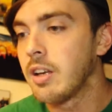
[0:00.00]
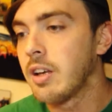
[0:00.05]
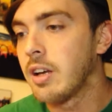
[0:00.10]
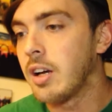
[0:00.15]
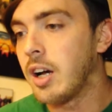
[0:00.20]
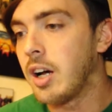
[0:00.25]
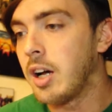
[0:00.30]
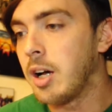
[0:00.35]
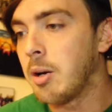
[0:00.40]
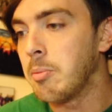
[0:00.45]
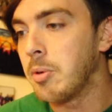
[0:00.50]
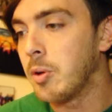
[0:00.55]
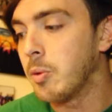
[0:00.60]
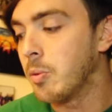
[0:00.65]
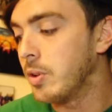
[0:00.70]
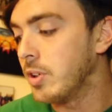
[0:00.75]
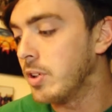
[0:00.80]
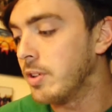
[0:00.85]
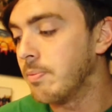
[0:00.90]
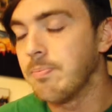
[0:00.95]
But
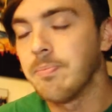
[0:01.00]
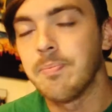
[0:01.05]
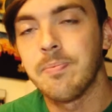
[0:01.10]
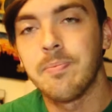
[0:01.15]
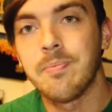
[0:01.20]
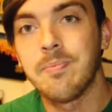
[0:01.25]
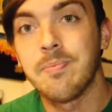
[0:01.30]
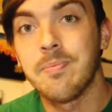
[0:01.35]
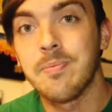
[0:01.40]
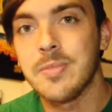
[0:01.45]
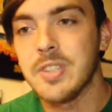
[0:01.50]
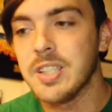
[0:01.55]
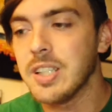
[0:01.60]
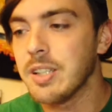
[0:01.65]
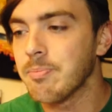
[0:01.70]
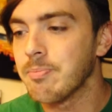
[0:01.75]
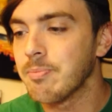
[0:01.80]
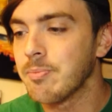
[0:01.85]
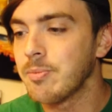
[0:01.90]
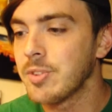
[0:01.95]
we'll see.